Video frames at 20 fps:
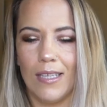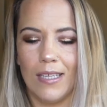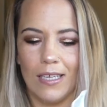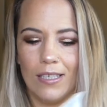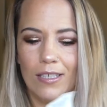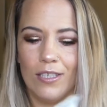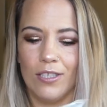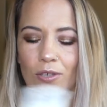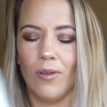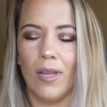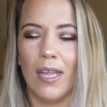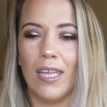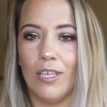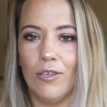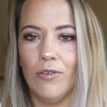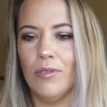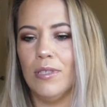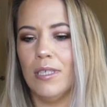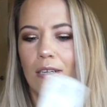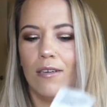like
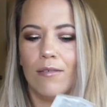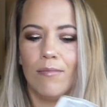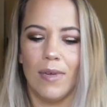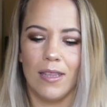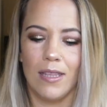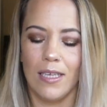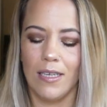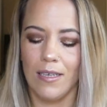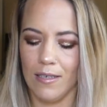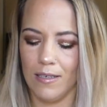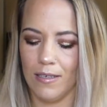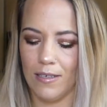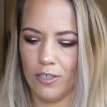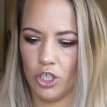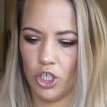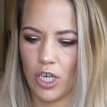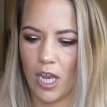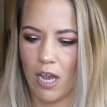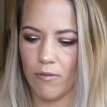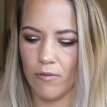using them. I think in a
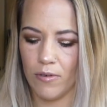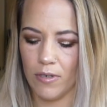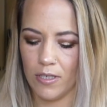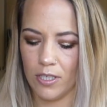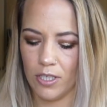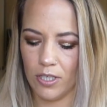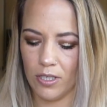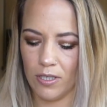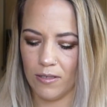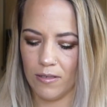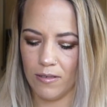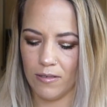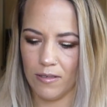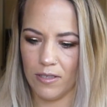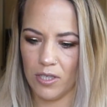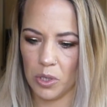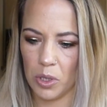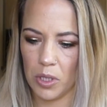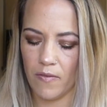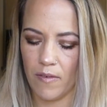shower it's just
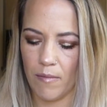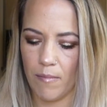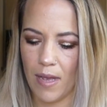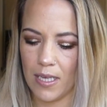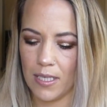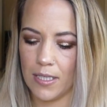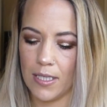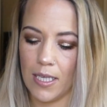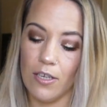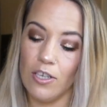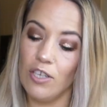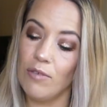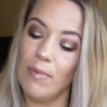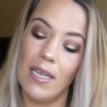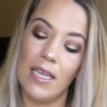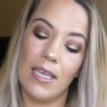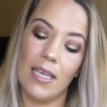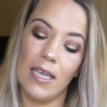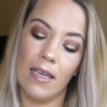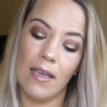sort of a mess that you're
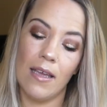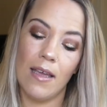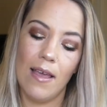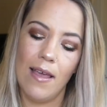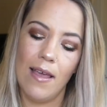making.